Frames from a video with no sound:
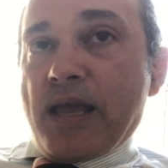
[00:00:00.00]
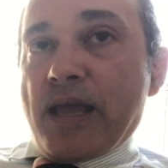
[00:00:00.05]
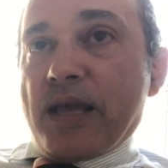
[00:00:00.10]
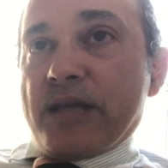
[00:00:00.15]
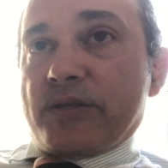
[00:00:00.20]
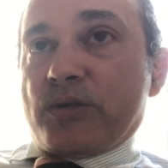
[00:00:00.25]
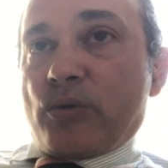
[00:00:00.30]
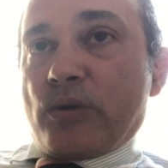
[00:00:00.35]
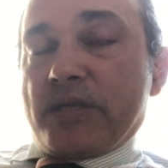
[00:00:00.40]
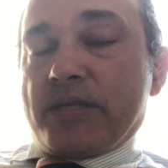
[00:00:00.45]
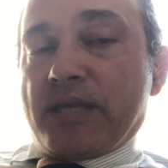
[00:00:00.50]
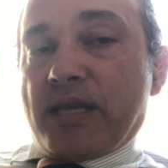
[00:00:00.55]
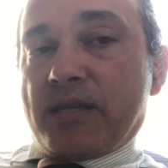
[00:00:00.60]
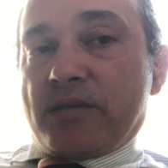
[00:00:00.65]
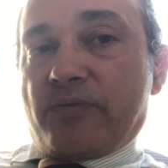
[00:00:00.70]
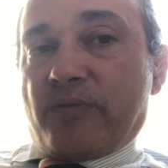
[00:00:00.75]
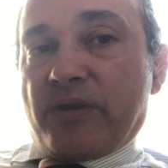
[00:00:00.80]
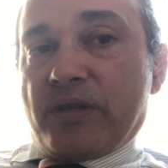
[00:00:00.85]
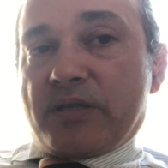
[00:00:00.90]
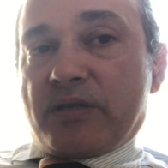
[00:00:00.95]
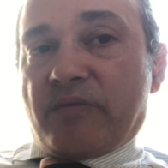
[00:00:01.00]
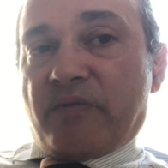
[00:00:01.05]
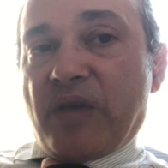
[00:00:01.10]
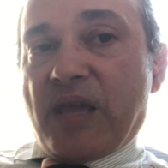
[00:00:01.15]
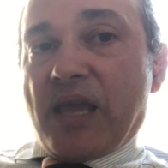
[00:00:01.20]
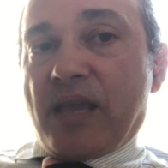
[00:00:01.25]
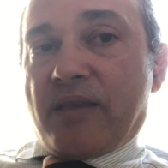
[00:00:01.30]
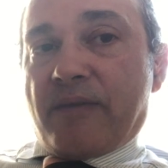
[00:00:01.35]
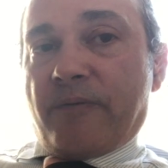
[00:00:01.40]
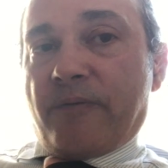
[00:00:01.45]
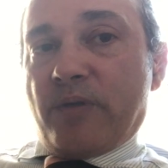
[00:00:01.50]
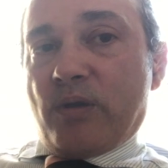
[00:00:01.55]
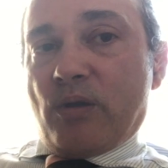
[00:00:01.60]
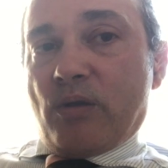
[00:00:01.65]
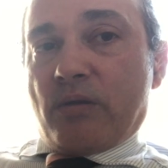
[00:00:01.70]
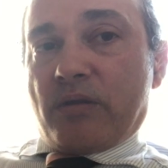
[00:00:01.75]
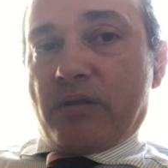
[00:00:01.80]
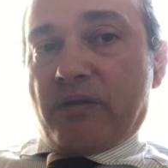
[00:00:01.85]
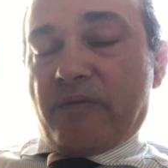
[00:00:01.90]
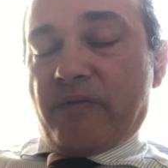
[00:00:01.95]
And so he says for this vague
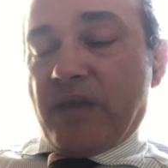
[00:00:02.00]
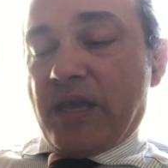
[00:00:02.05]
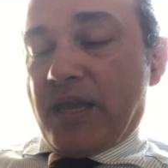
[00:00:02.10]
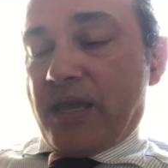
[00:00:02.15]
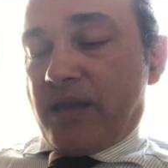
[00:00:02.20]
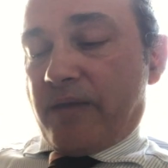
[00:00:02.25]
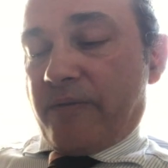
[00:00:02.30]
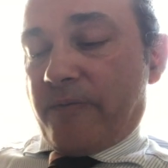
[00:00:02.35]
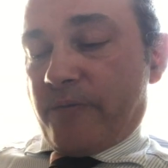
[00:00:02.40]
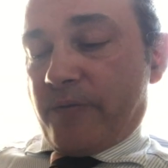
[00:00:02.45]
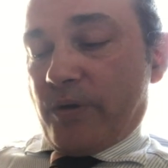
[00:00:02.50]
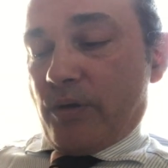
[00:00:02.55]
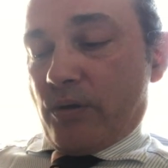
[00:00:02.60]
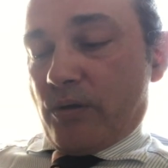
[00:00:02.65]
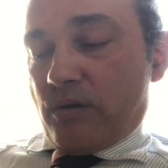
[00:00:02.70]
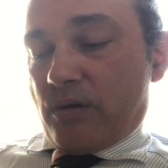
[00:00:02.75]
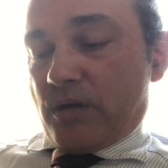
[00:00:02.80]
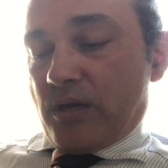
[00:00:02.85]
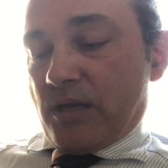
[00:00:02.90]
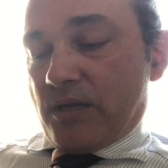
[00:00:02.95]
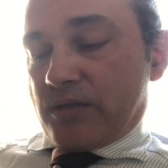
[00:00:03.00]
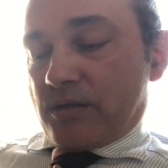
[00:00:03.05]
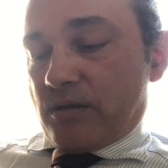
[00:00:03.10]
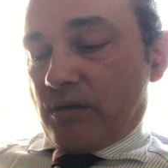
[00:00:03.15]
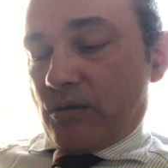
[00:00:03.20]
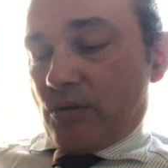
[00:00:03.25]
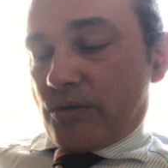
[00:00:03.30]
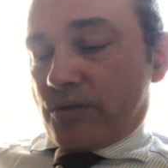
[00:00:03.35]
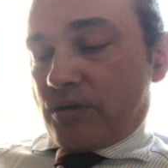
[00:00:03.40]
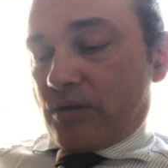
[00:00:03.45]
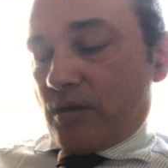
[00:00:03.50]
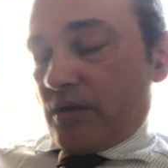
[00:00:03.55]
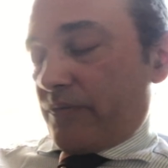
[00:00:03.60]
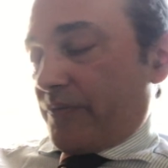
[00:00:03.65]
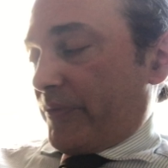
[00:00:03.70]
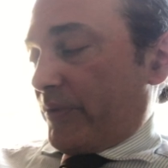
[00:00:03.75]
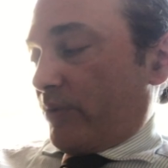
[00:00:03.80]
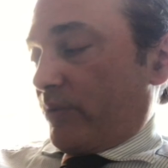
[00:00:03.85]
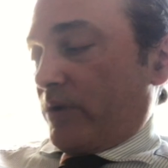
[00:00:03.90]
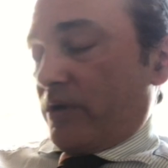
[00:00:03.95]
fugue, the vague fugue is a notion
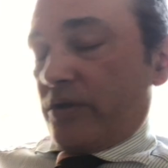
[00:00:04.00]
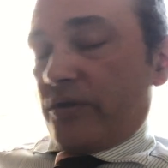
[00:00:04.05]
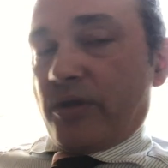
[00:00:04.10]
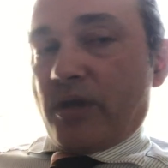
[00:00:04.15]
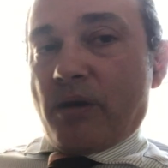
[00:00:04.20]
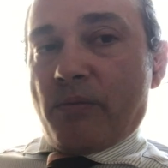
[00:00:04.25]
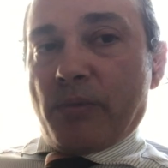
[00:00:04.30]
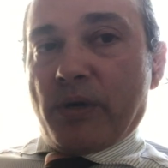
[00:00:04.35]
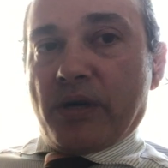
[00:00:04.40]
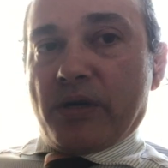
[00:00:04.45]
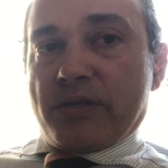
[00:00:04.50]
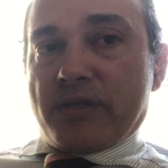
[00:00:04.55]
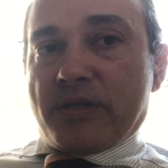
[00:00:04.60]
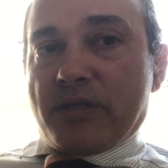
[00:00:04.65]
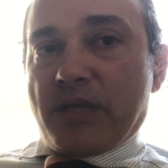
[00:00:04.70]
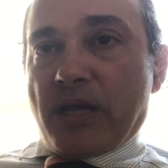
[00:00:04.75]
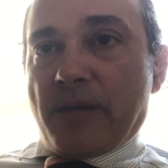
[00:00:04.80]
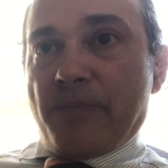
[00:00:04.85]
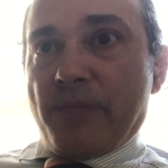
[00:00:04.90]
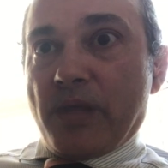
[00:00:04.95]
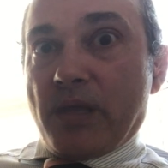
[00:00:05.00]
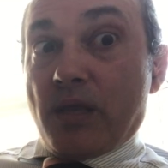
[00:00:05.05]
of the real numbers that